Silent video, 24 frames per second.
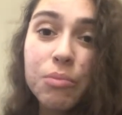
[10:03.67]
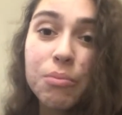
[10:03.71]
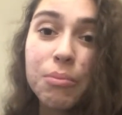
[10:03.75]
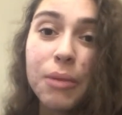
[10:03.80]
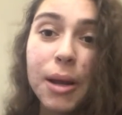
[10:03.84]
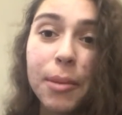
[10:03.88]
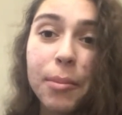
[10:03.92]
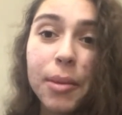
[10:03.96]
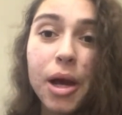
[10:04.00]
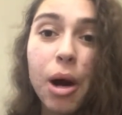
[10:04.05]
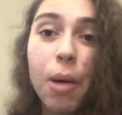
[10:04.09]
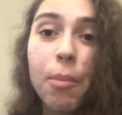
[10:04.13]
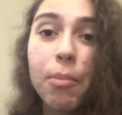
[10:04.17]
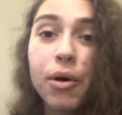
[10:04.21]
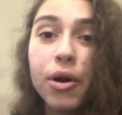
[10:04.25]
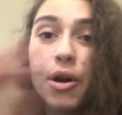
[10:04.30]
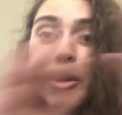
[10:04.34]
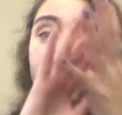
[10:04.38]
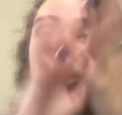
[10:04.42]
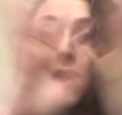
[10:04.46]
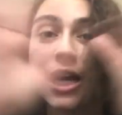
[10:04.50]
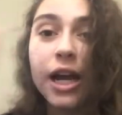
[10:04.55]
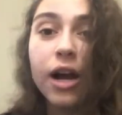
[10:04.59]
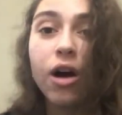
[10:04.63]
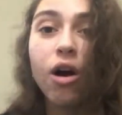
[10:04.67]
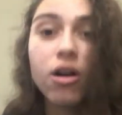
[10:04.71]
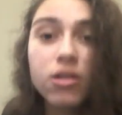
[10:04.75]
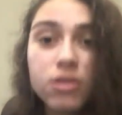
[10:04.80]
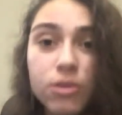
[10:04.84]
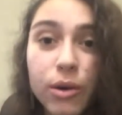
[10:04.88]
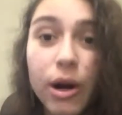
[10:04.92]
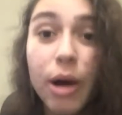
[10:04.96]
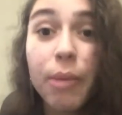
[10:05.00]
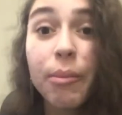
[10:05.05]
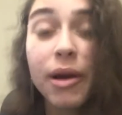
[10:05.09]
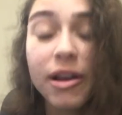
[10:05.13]
Maybe I'll put them like all
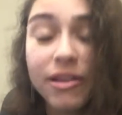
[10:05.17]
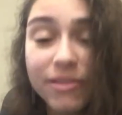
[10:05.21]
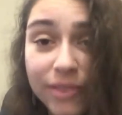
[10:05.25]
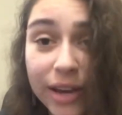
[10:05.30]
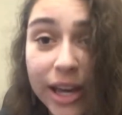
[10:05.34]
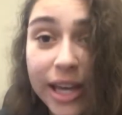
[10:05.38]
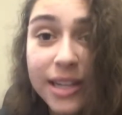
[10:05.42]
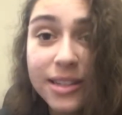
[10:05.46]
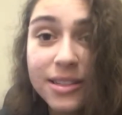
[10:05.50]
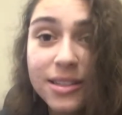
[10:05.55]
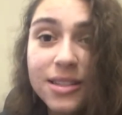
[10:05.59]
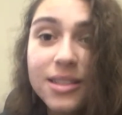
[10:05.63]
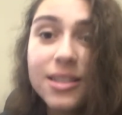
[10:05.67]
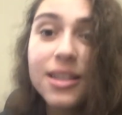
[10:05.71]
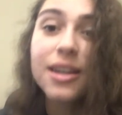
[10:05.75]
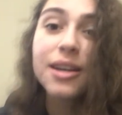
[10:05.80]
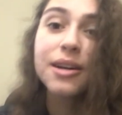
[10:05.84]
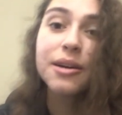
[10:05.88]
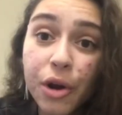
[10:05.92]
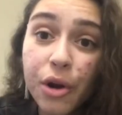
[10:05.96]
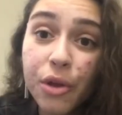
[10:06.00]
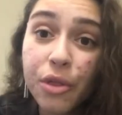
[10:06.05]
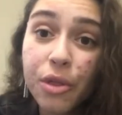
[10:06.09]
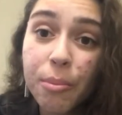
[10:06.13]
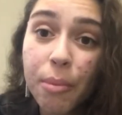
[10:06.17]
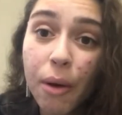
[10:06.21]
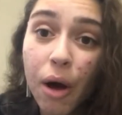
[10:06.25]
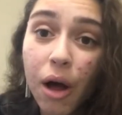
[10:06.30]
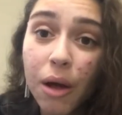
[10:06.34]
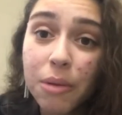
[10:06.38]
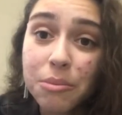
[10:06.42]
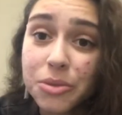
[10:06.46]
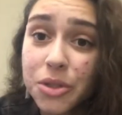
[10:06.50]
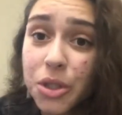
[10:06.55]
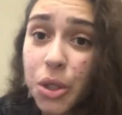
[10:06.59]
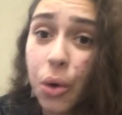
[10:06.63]
around my face. They're the
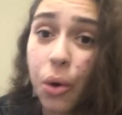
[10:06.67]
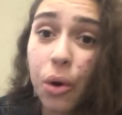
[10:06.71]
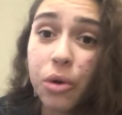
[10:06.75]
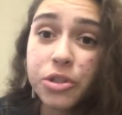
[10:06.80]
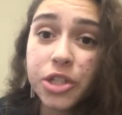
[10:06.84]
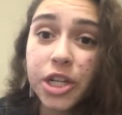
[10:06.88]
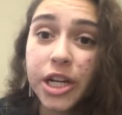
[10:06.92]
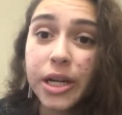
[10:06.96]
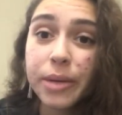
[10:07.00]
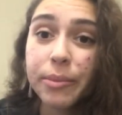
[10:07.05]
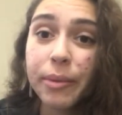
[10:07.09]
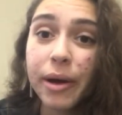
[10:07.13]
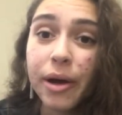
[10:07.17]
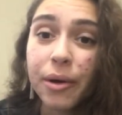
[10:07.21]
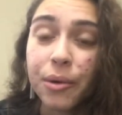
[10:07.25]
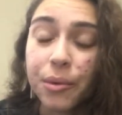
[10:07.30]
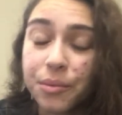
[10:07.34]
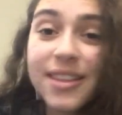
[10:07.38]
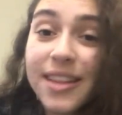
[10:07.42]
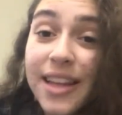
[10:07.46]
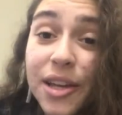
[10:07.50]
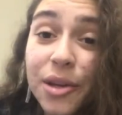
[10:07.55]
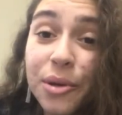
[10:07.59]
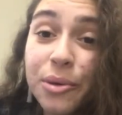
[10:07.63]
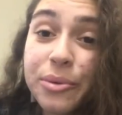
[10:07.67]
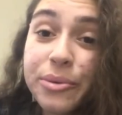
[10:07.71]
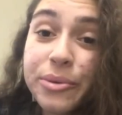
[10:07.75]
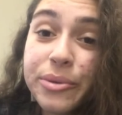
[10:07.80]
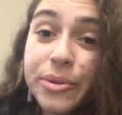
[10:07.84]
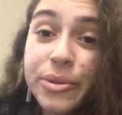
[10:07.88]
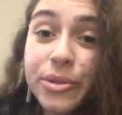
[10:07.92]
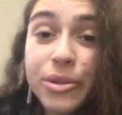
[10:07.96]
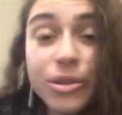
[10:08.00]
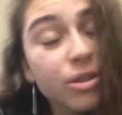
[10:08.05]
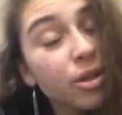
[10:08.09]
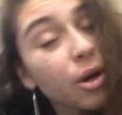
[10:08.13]
bomb, so go check them out. Thank you
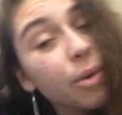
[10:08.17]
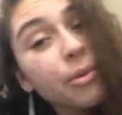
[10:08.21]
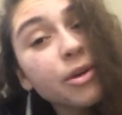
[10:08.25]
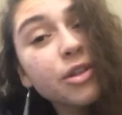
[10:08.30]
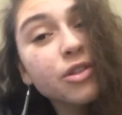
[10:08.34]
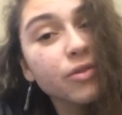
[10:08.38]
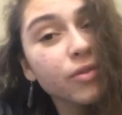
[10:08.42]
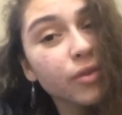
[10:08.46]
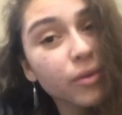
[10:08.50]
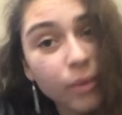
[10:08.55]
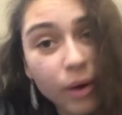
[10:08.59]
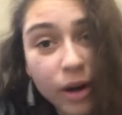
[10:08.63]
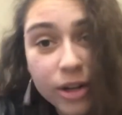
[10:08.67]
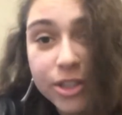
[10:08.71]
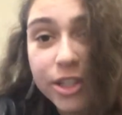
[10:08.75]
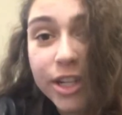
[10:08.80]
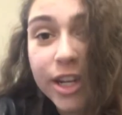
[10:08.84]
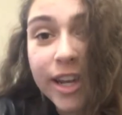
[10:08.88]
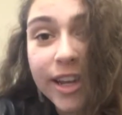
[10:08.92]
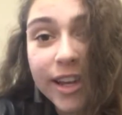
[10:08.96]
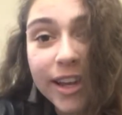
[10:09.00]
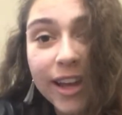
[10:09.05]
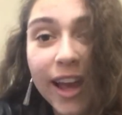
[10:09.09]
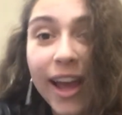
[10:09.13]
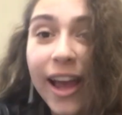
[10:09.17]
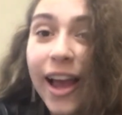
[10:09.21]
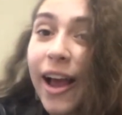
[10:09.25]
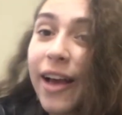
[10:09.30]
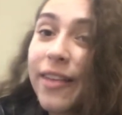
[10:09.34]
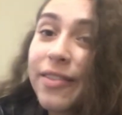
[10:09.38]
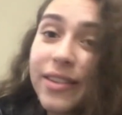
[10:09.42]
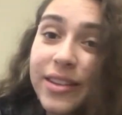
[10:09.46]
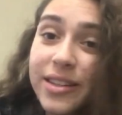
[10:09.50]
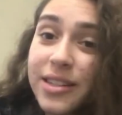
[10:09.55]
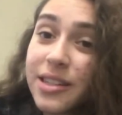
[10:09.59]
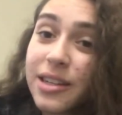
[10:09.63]
so much for watching
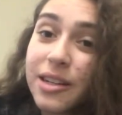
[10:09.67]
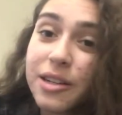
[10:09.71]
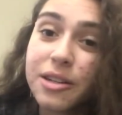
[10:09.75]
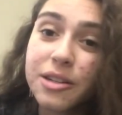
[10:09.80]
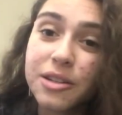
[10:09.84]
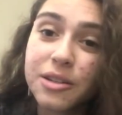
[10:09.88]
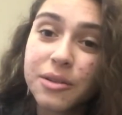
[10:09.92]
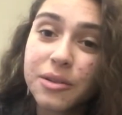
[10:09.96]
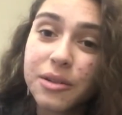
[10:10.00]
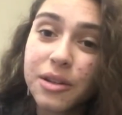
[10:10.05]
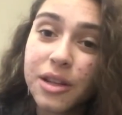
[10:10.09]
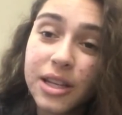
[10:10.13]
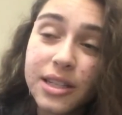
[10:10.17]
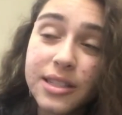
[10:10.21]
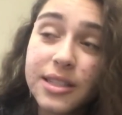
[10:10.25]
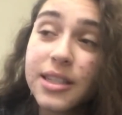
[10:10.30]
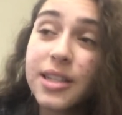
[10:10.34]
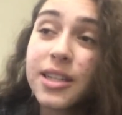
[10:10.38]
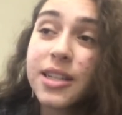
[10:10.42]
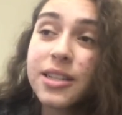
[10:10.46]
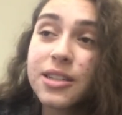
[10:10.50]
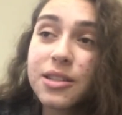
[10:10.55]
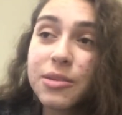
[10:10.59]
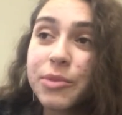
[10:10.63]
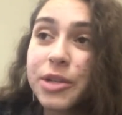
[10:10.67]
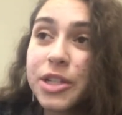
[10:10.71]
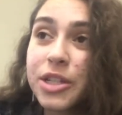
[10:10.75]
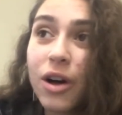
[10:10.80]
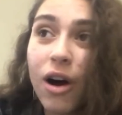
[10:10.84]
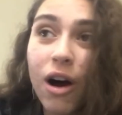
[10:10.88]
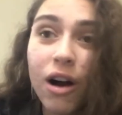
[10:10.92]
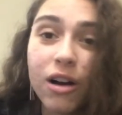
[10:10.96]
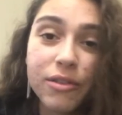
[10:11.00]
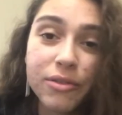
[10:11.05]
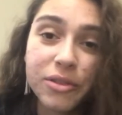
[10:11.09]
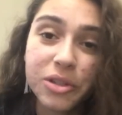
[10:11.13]
and listening to me
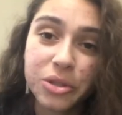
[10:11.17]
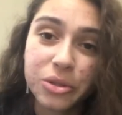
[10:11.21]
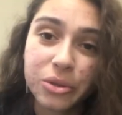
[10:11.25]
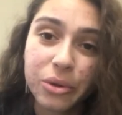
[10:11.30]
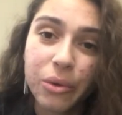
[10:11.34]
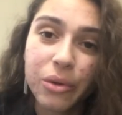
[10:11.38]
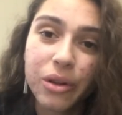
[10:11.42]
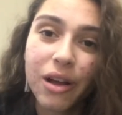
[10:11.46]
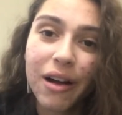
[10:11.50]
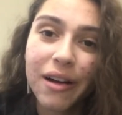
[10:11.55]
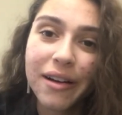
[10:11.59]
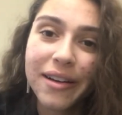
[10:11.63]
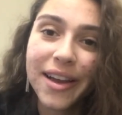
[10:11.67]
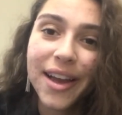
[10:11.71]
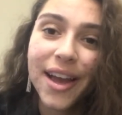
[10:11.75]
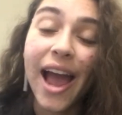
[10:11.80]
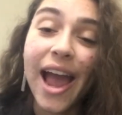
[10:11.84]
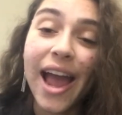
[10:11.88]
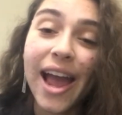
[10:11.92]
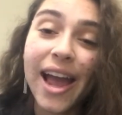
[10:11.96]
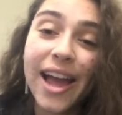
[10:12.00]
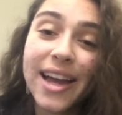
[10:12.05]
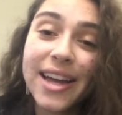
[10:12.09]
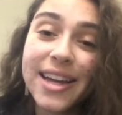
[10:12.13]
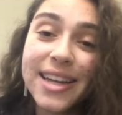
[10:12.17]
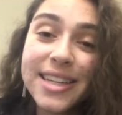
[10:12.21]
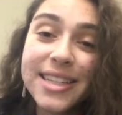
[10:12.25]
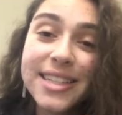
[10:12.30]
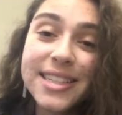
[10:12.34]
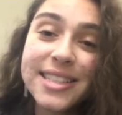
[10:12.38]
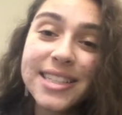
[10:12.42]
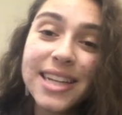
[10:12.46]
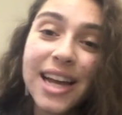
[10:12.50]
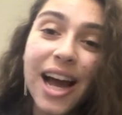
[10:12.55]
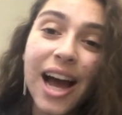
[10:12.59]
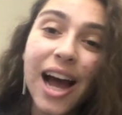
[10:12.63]
talk for so long.
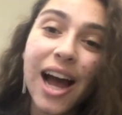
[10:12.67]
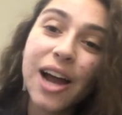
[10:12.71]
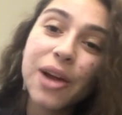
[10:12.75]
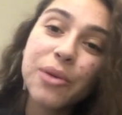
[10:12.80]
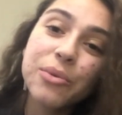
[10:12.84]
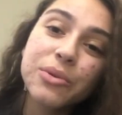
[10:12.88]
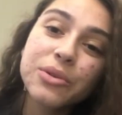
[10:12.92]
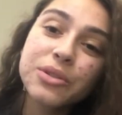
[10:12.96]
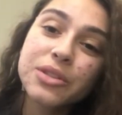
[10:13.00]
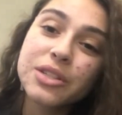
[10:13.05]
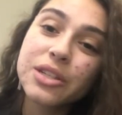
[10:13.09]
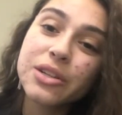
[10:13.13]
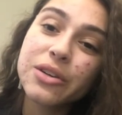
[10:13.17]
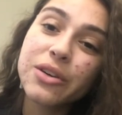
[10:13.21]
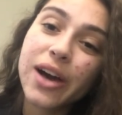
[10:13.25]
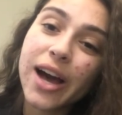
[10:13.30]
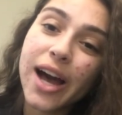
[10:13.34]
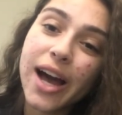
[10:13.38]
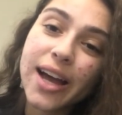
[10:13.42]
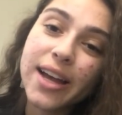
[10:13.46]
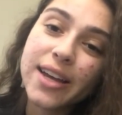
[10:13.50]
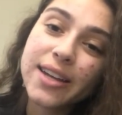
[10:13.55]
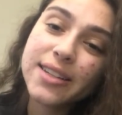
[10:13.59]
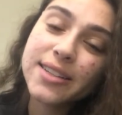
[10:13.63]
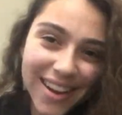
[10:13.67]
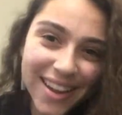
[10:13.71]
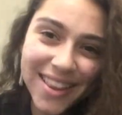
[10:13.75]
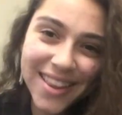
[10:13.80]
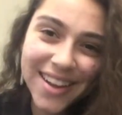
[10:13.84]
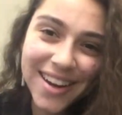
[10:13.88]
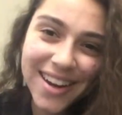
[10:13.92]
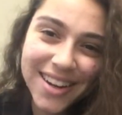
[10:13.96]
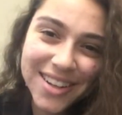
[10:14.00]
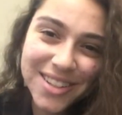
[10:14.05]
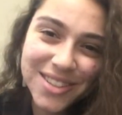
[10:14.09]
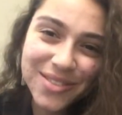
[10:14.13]
And I will see you guys in
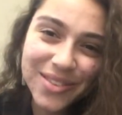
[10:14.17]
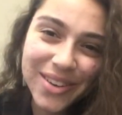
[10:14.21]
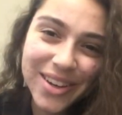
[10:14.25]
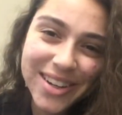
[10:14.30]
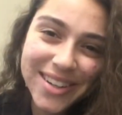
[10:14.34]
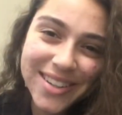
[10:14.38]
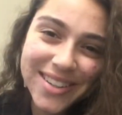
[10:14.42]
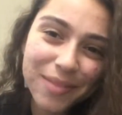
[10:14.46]
the next one.